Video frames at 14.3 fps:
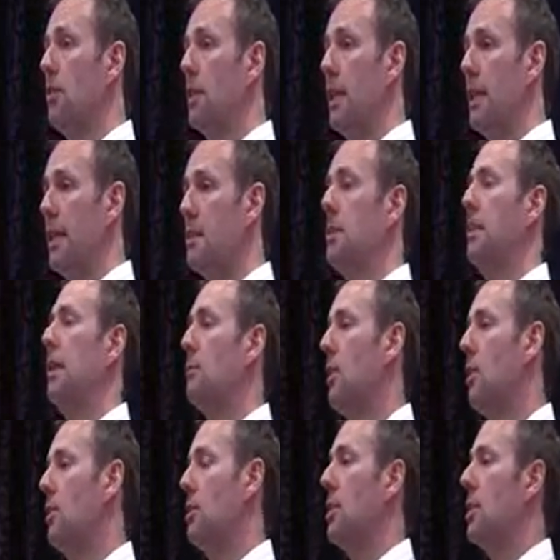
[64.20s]
on that internet
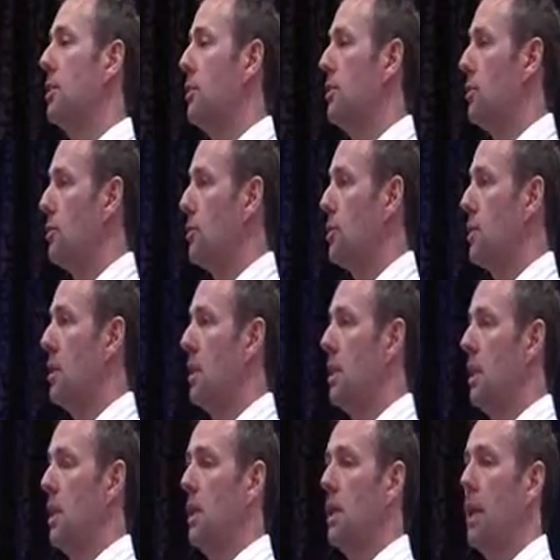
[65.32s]
marketing course,
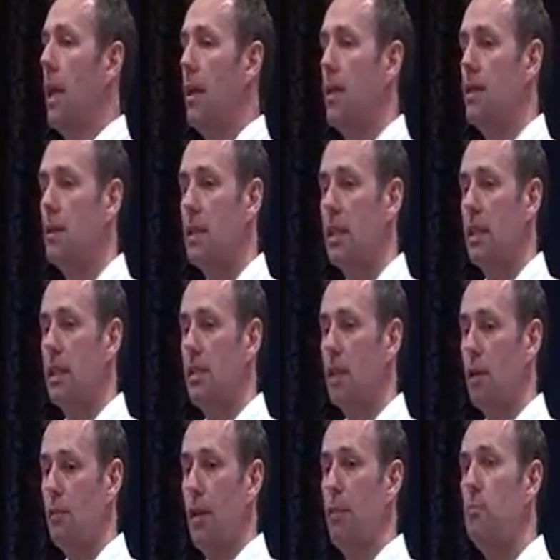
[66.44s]
and in
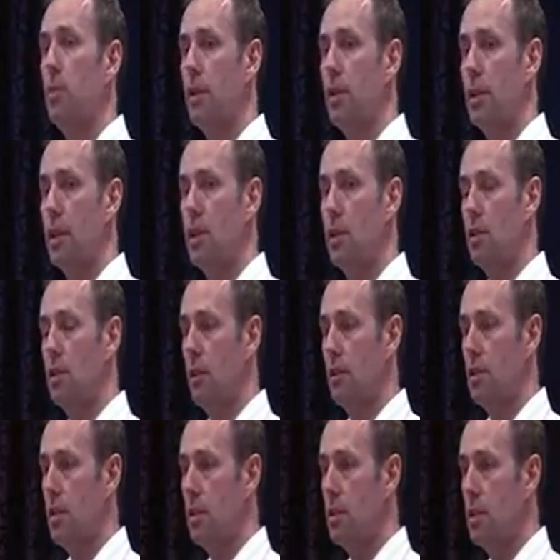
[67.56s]
November he
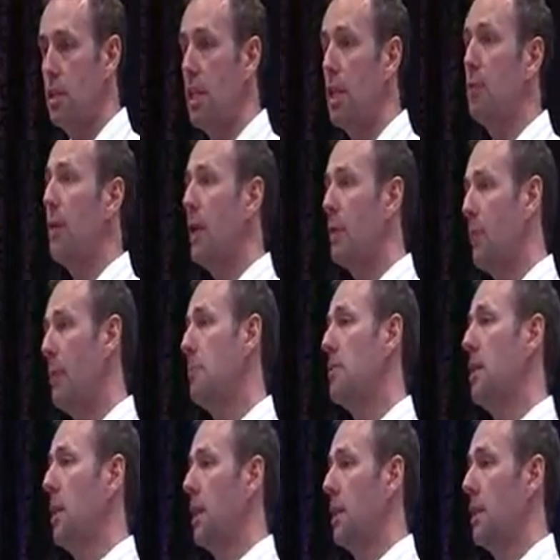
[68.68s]
started an eBay
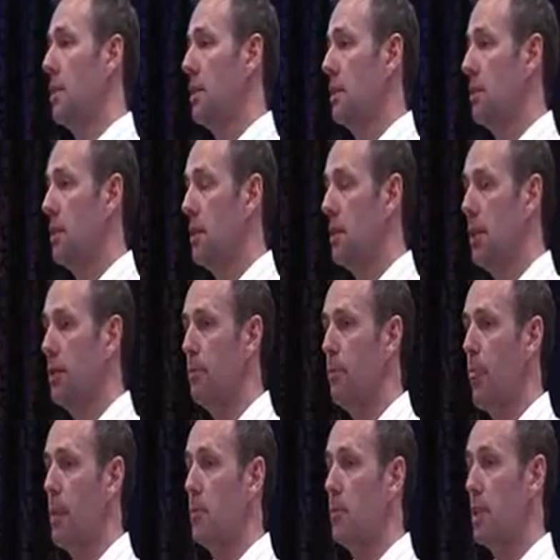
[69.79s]
website
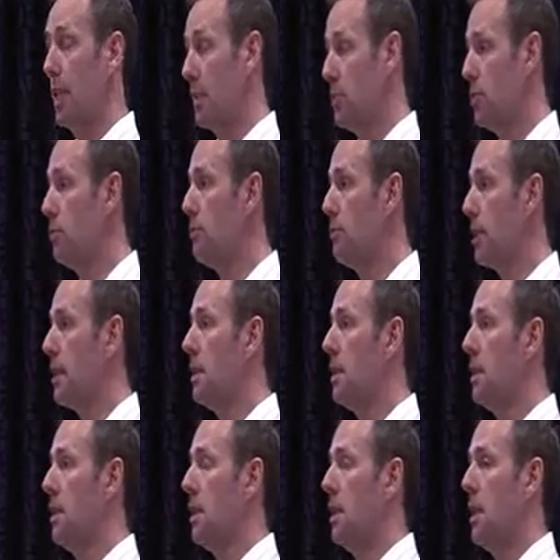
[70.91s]
selling jewellery.
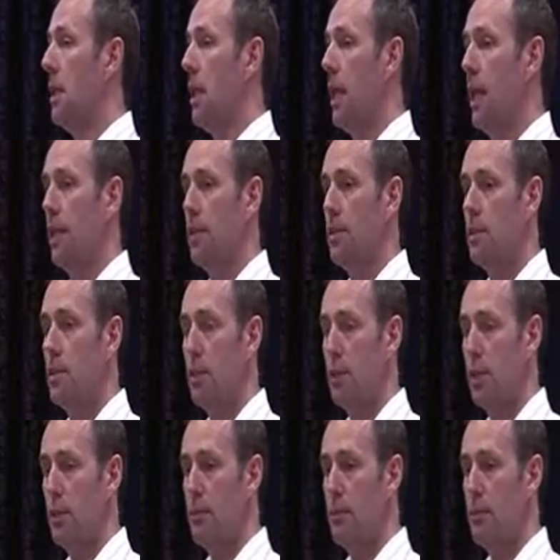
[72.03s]
And